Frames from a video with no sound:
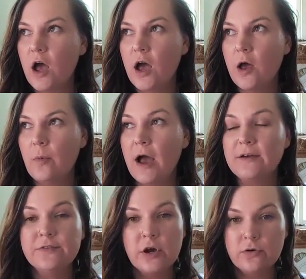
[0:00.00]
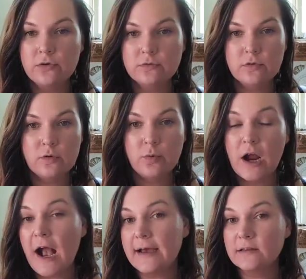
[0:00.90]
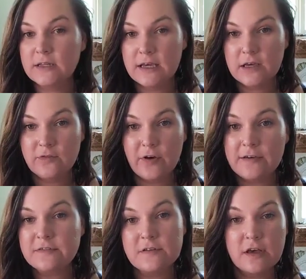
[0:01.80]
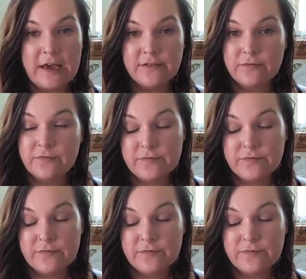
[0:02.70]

um i've known where i live i've i've